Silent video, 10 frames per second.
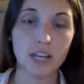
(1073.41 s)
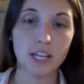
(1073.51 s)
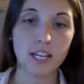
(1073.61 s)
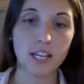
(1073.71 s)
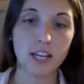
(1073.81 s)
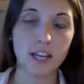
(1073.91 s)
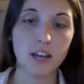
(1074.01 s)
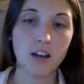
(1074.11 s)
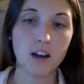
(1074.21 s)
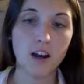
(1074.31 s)
Eating
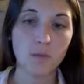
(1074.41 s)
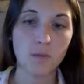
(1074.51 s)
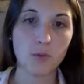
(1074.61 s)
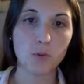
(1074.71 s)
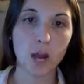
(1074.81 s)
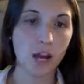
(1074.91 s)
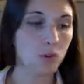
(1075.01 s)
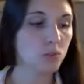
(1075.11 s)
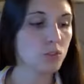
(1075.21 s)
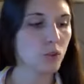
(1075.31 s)

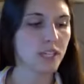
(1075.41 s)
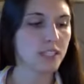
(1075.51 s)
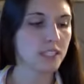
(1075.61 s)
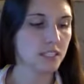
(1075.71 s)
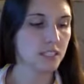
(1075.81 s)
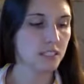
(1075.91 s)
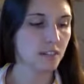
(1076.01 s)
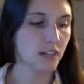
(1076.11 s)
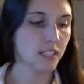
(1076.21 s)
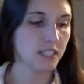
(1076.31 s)
throughout. So I guess this is
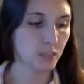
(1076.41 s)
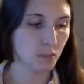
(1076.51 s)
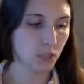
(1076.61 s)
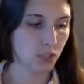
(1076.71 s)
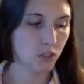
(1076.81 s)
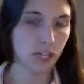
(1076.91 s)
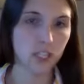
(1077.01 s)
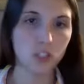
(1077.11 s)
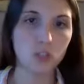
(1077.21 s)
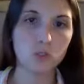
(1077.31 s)
very similar,
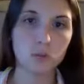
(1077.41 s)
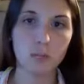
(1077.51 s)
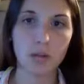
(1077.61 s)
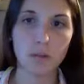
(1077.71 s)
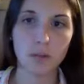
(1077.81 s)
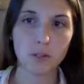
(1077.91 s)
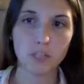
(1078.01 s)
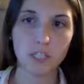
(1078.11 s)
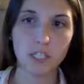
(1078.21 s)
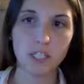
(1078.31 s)
right? Choose
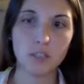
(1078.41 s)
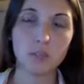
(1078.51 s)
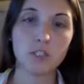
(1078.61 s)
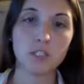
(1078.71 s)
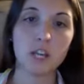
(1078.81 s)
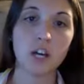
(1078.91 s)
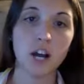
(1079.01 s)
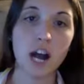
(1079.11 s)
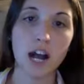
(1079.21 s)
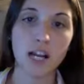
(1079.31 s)
proteins that are
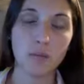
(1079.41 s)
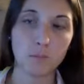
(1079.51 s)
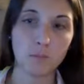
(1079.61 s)
high